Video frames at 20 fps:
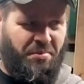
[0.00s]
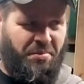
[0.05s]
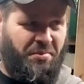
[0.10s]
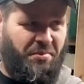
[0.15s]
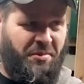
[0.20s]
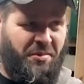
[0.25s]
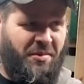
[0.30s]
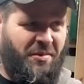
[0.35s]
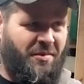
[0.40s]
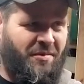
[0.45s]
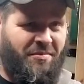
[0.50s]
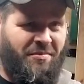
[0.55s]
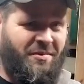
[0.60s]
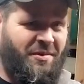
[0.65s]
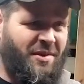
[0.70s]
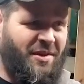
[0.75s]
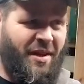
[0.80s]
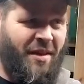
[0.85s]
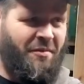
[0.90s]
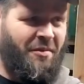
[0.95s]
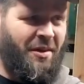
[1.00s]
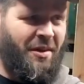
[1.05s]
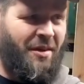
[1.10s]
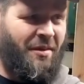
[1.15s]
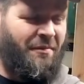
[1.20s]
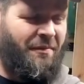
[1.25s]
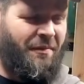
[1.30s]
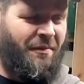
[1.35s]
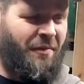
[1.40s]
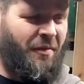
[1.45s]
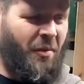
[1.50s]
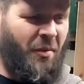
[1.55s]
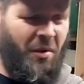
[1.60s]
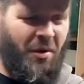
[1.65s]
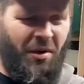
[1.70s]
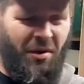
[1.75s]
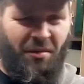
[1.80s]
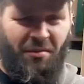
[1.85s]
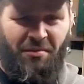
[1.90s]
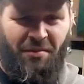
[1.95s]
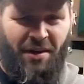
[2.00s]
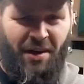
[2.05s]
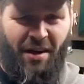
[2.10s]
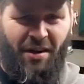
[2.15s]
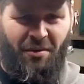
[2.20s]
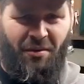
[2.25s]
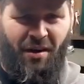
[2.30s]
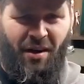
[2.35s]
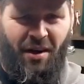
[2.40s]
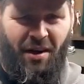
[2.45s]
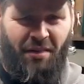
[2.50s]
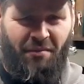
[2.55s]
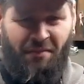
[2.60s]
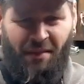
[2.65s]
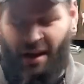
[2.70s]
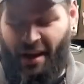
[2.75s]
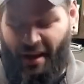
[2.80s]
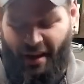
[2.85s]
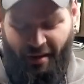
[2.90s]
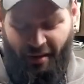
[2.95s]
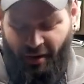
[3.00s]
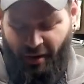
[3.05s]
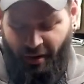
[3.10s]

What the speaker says: 74? Sound right? I don't